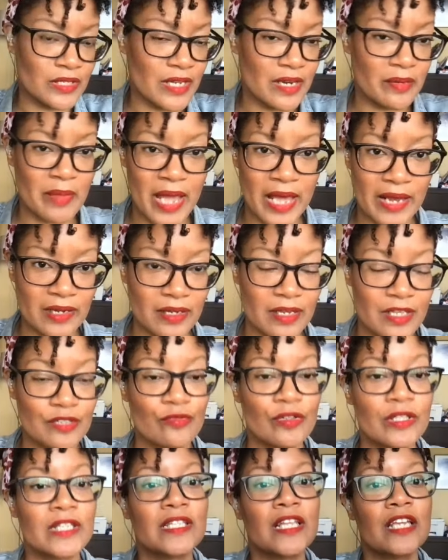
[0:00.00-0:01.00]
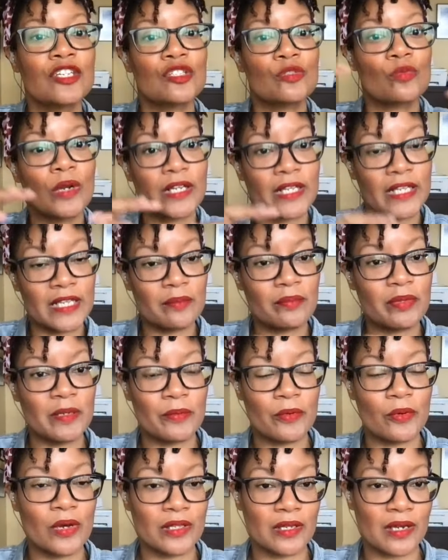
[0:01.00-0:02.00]
It doesn't matter, because really they just want to keep
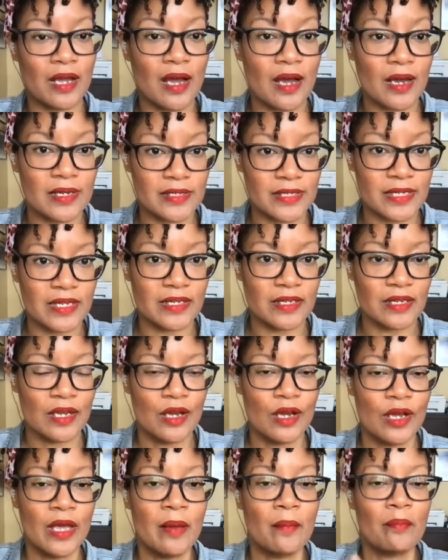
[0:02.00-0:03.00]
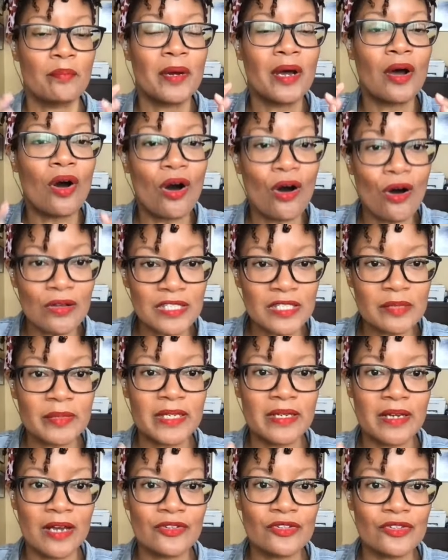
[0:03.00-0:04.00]
people on the content. But
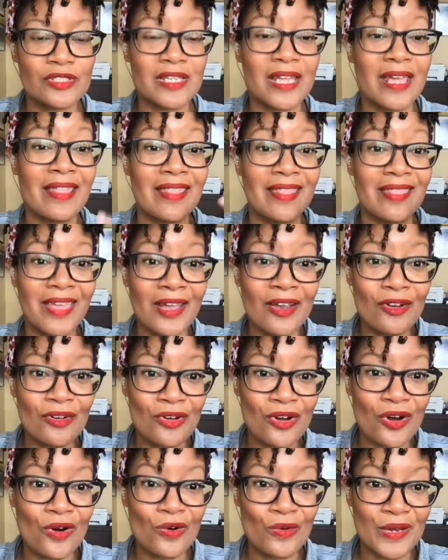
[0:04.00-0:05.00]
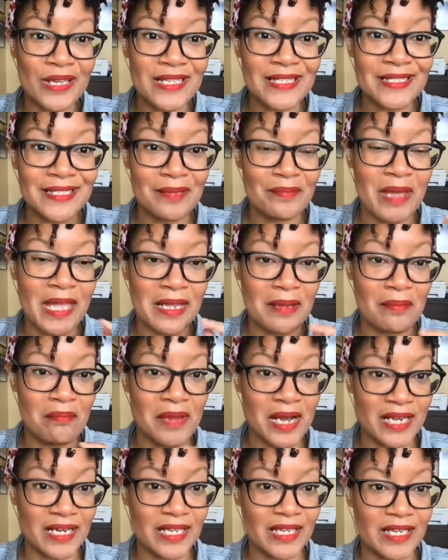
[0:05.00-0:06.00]
ultimately, understand their goal is to make
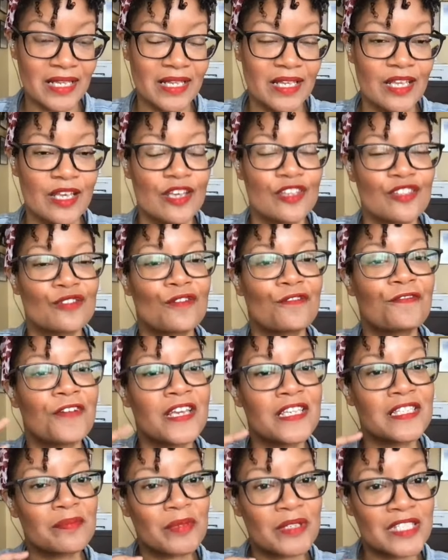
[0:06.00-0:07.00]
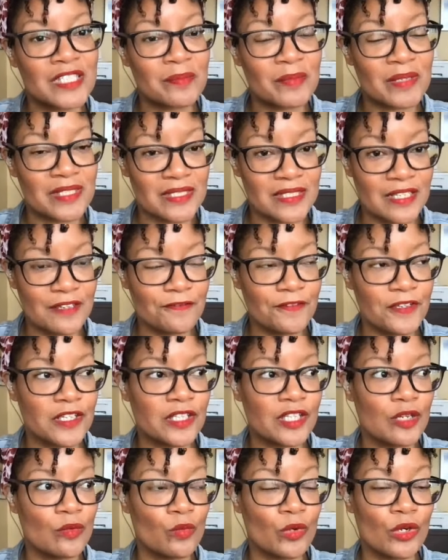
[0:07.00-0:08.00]
money. So Facebook
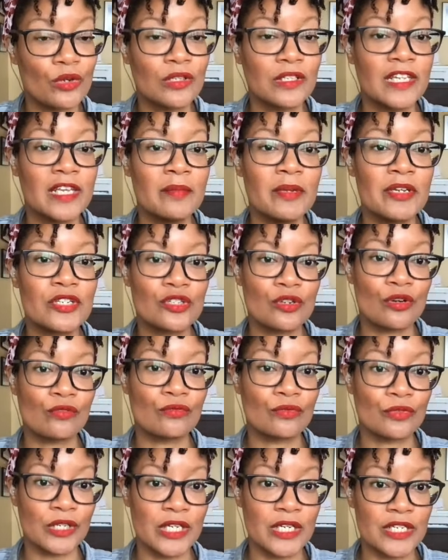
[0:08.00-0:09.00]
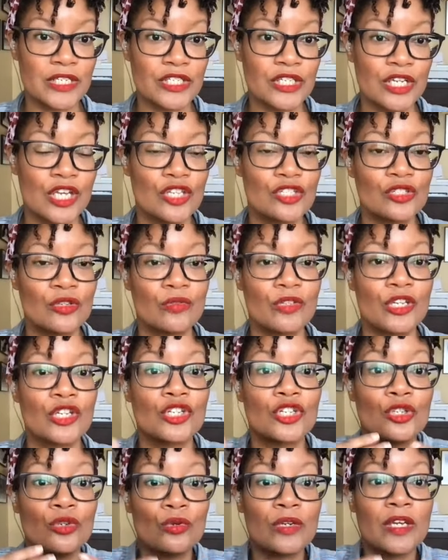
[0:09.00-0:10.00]
specifically will limit your reach so that
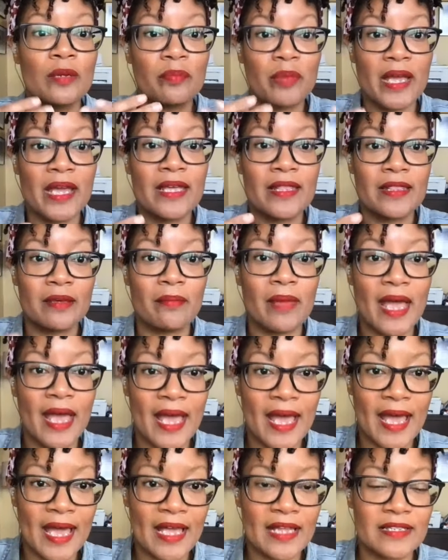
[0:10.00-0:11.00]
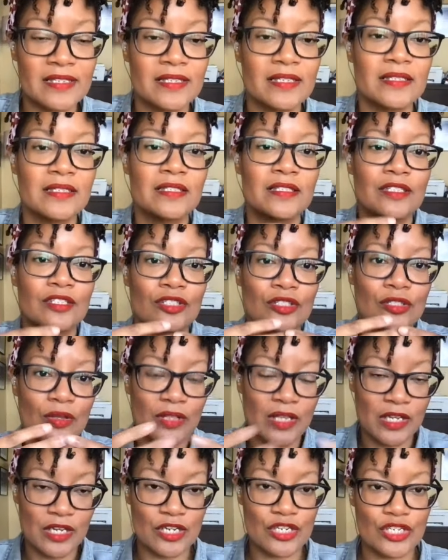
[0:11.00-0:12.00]
you can pay them ads so
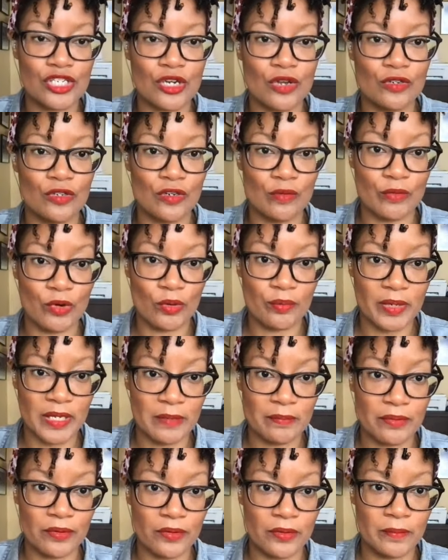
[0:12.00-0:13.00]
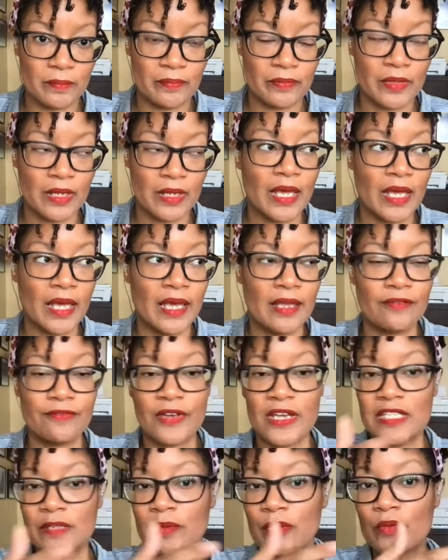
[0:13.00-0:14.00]
they can show you to more people. And
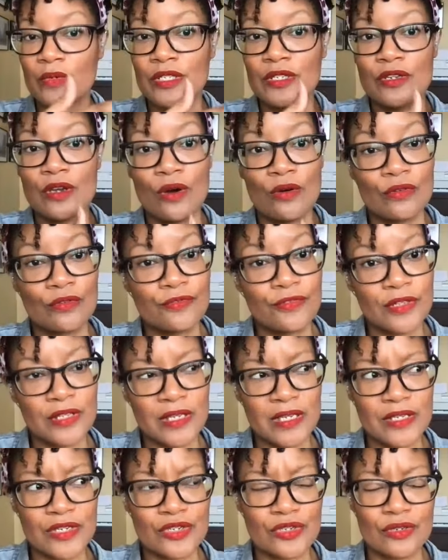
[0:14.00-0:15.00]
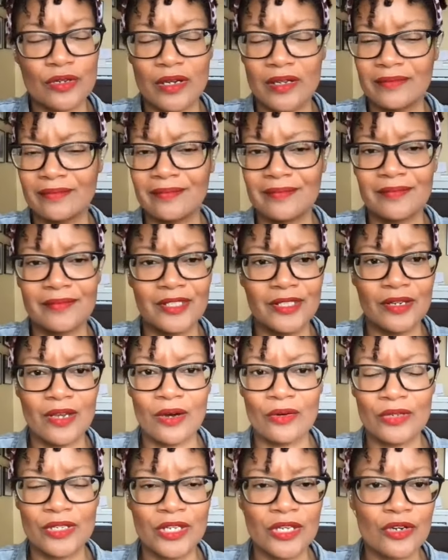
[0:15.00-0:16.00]
Facebook was known for this,
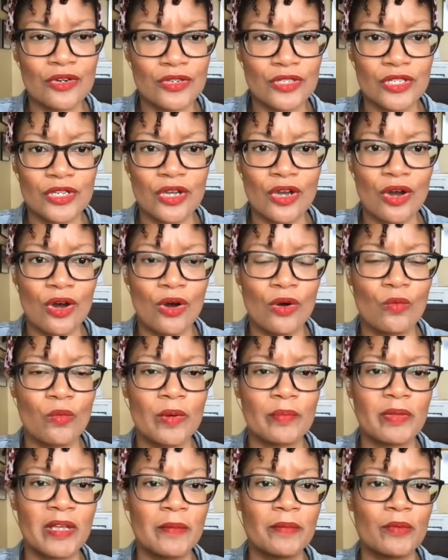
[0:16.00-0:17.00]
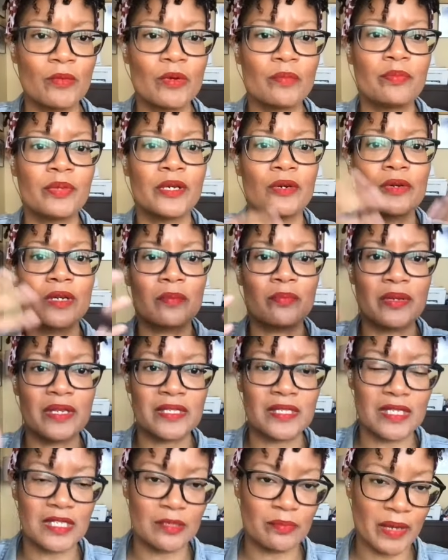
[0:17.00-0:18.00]
years ago, when people would build a
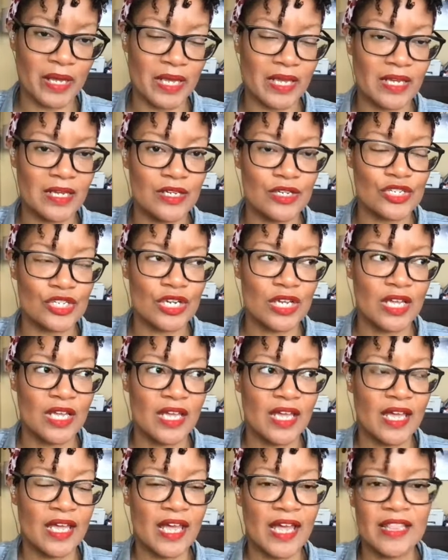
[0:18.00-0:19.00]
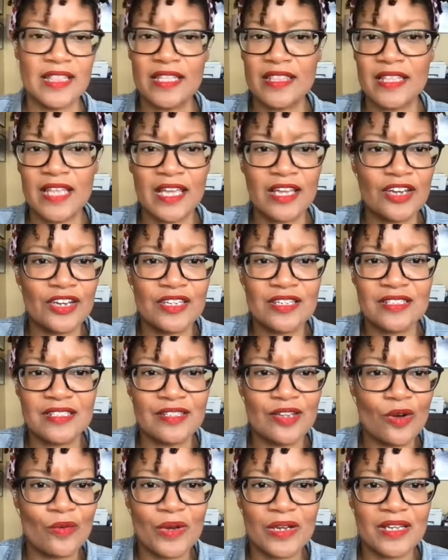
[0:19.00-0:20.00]
business page And then
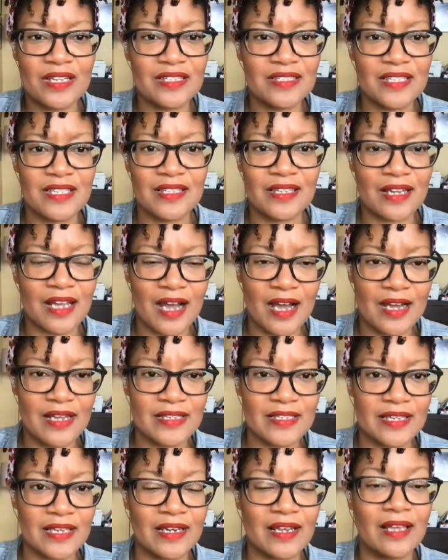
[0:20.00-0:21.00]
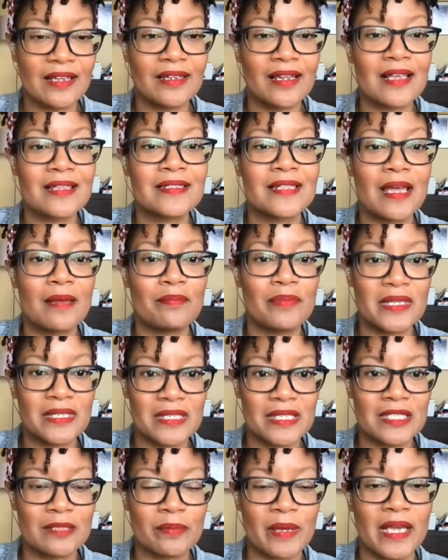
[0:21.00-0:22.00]
no one could see the content unless that
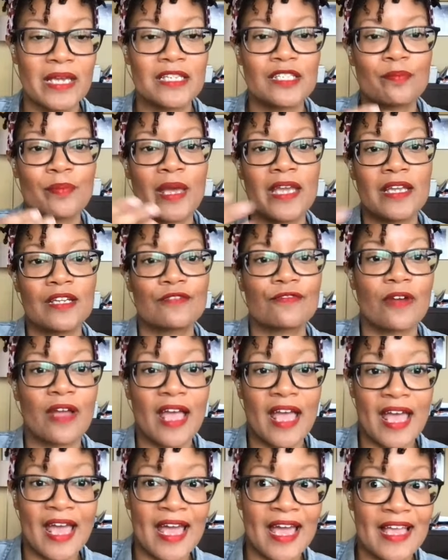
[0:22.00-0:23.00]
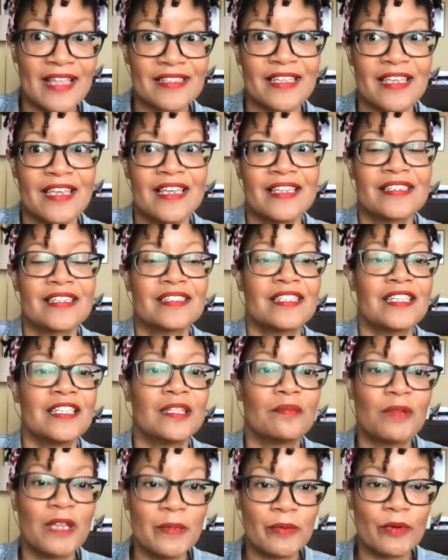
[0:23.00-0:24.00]
business page paid for ads to see
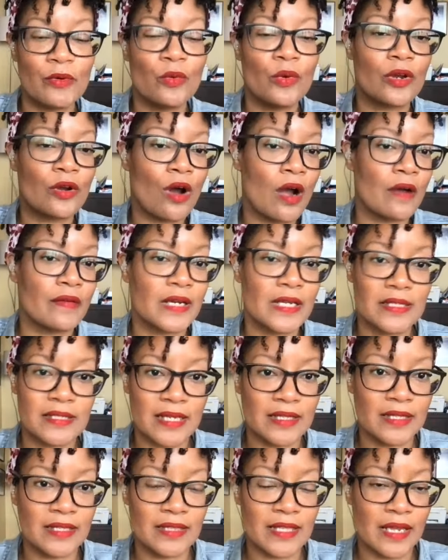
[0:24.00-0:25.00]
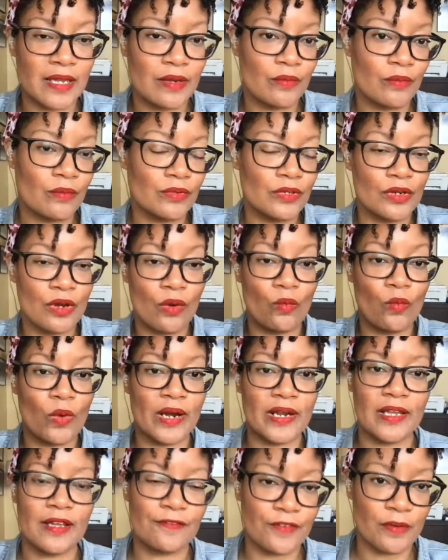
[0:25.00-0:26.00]
the people who had already said that they,
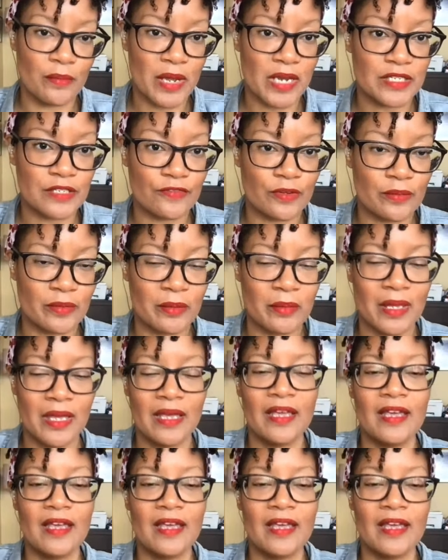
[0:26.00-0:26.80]
wanted information from them.